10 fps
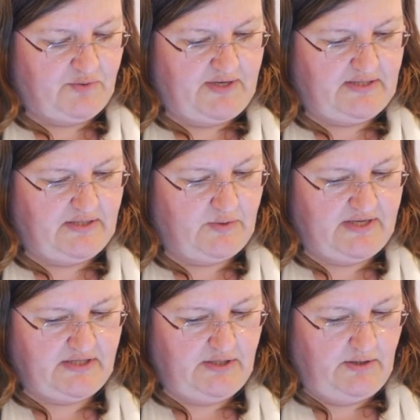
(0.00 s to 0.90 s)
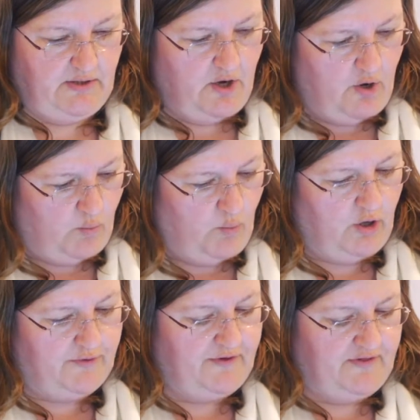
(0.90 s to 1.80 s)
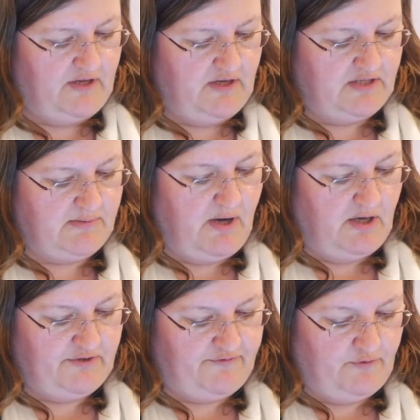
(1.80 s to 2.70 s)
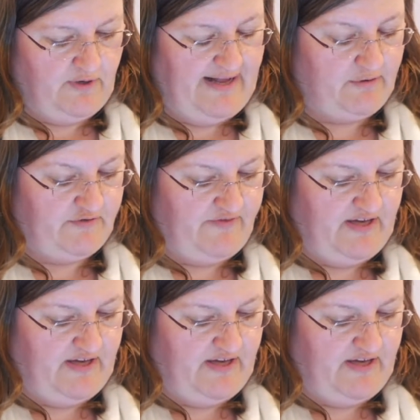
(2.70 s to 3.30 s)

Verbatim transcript: and 2021 that the demand for electric